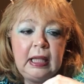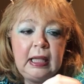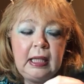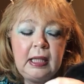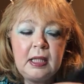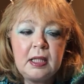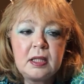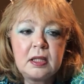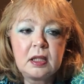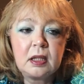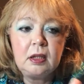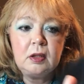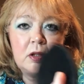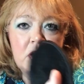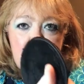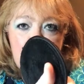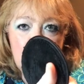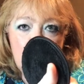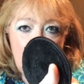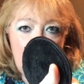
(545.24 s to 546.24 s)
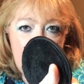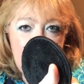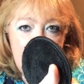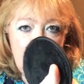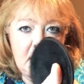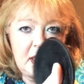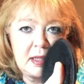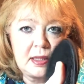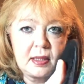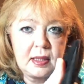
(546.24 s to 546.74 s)
is you just wet
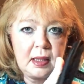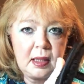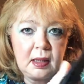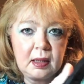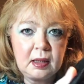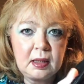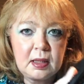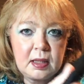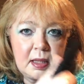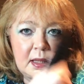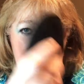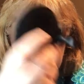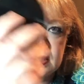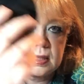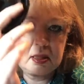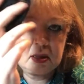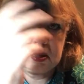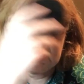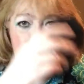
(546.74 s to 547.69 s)
these things